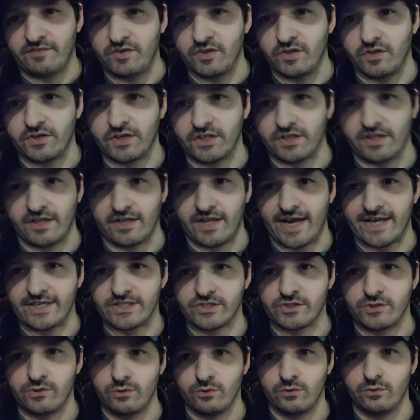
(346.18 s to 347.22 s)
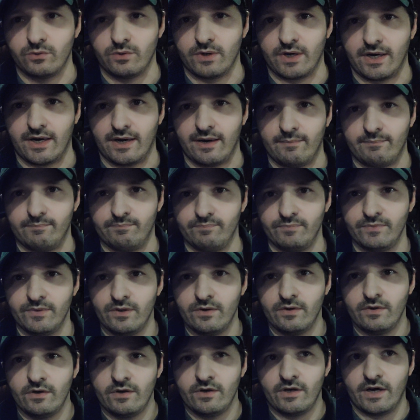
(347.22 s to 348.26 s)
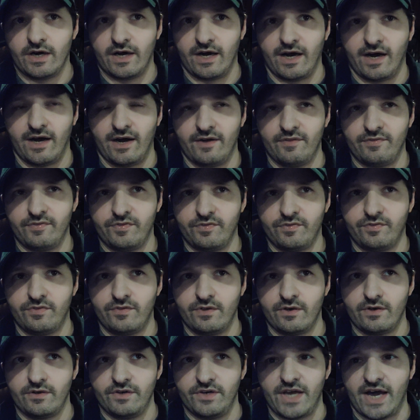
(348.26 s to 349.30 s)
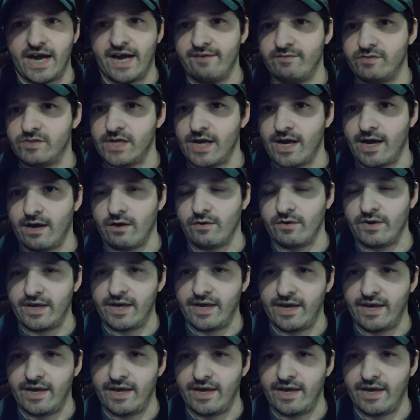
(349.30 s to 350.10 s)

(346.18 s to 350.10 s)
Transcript: look at the last two, Knives Out